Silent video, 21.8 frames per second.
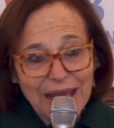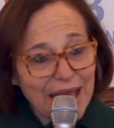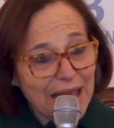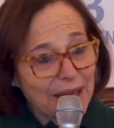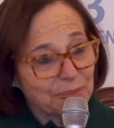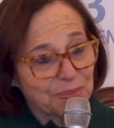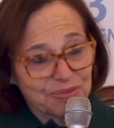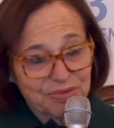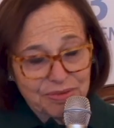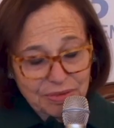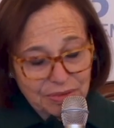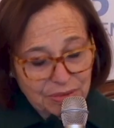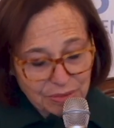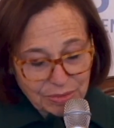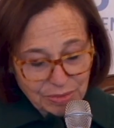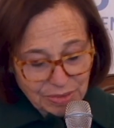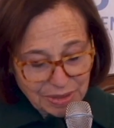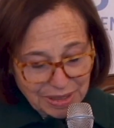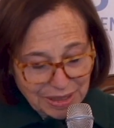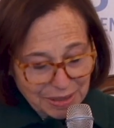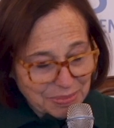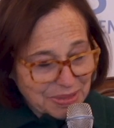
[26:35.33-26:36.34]

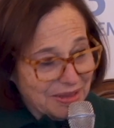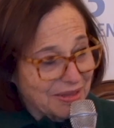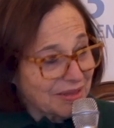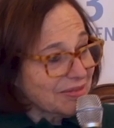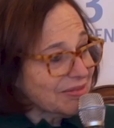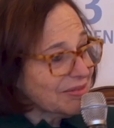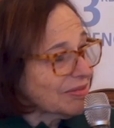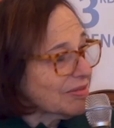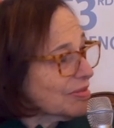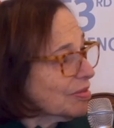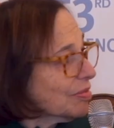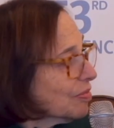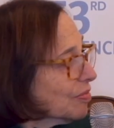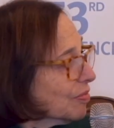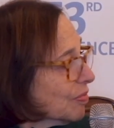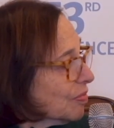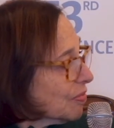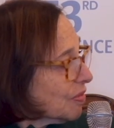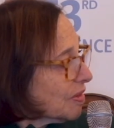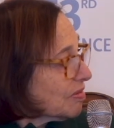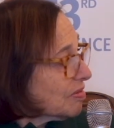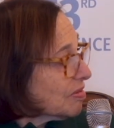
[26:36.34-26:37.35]
Absolutely. I mean, this is
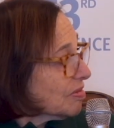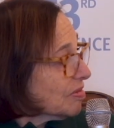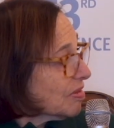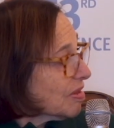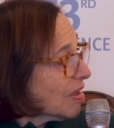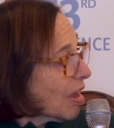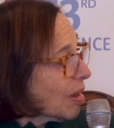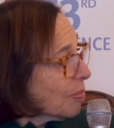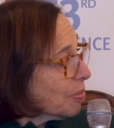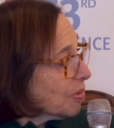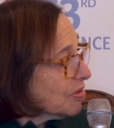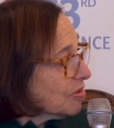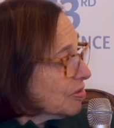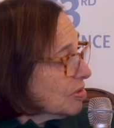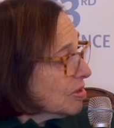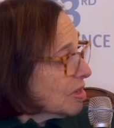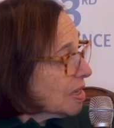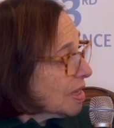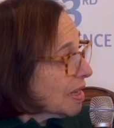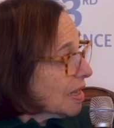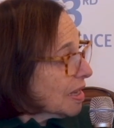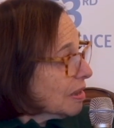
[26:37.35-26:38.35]
the
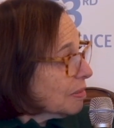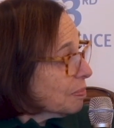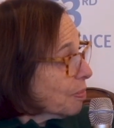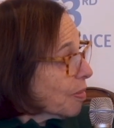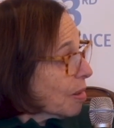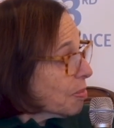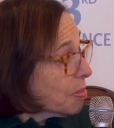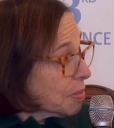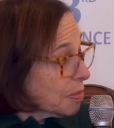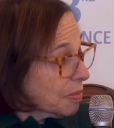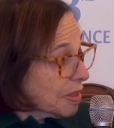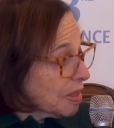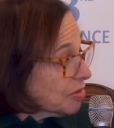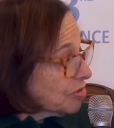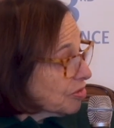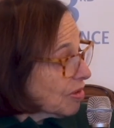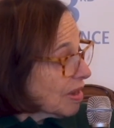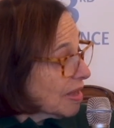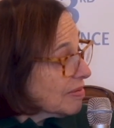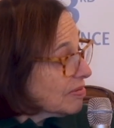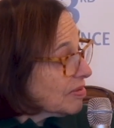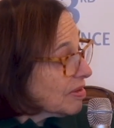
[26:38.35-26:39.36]
opportunity, and it probably
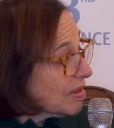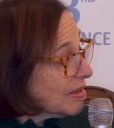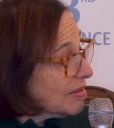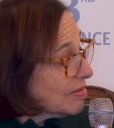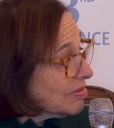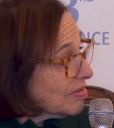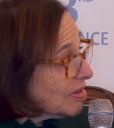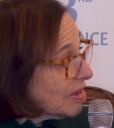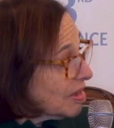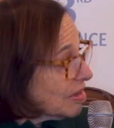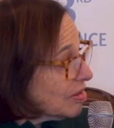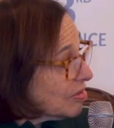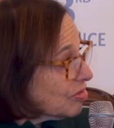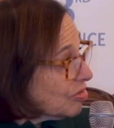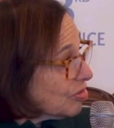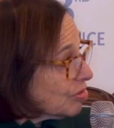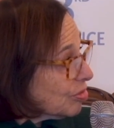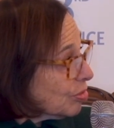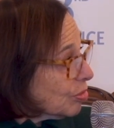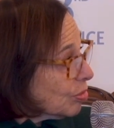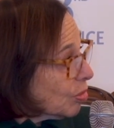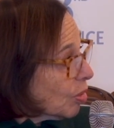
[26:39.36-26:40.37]
translates
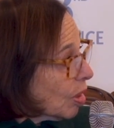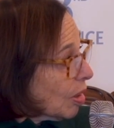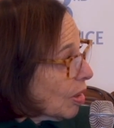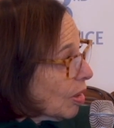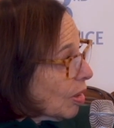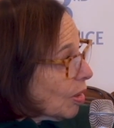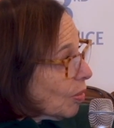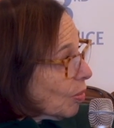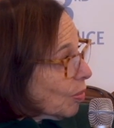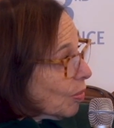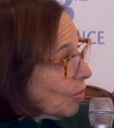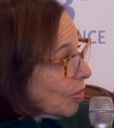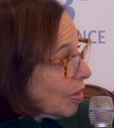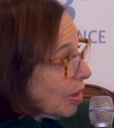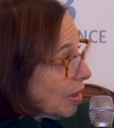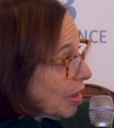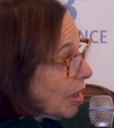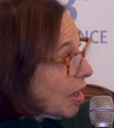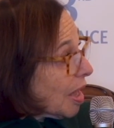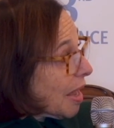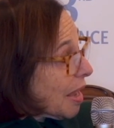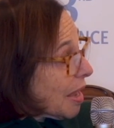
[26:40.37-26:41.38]
into
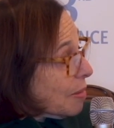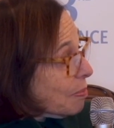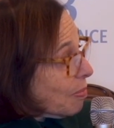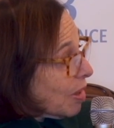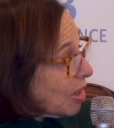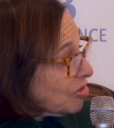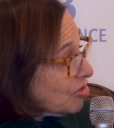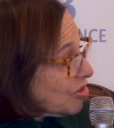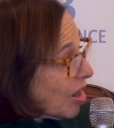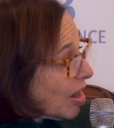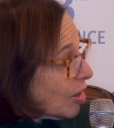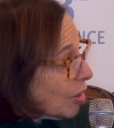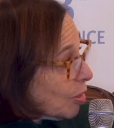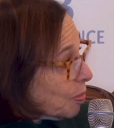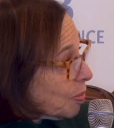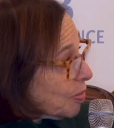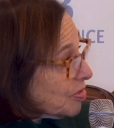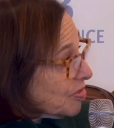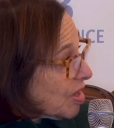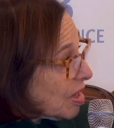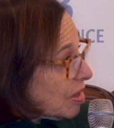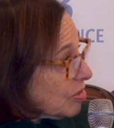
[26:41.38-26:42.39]
a much higher
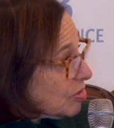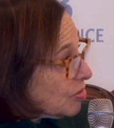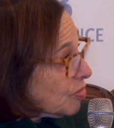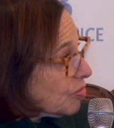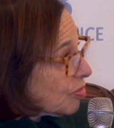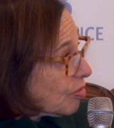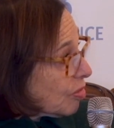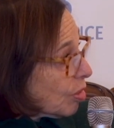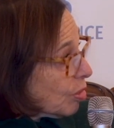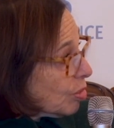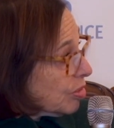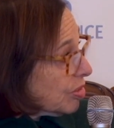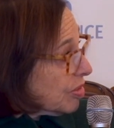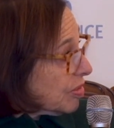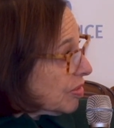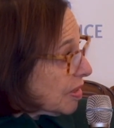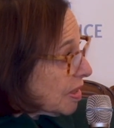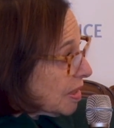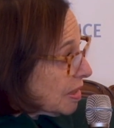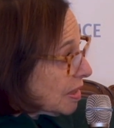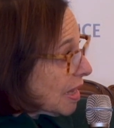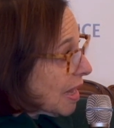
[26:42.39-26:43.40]
percentage of growth
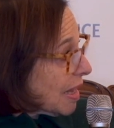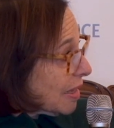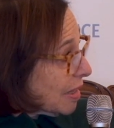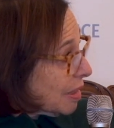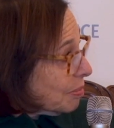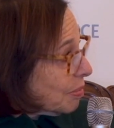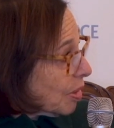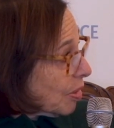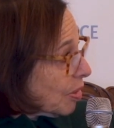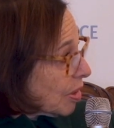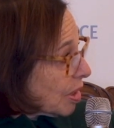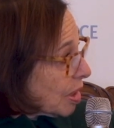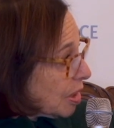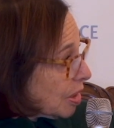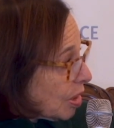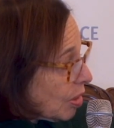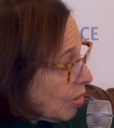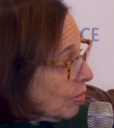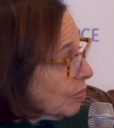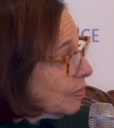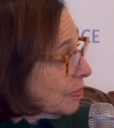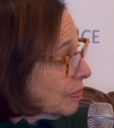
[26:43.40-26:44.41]
in Latin America,
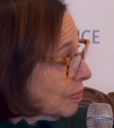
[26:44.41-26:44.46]
no?